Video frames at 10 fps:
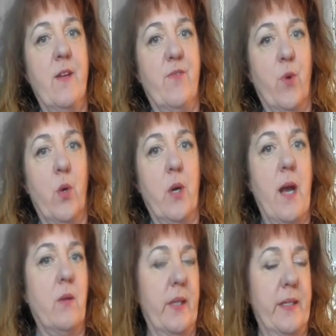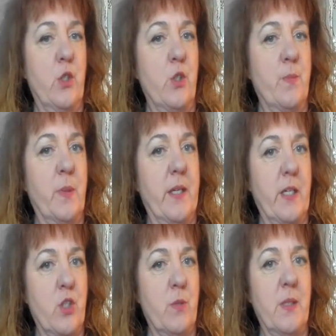for how land use
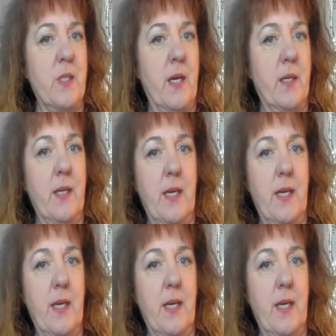planning should be done,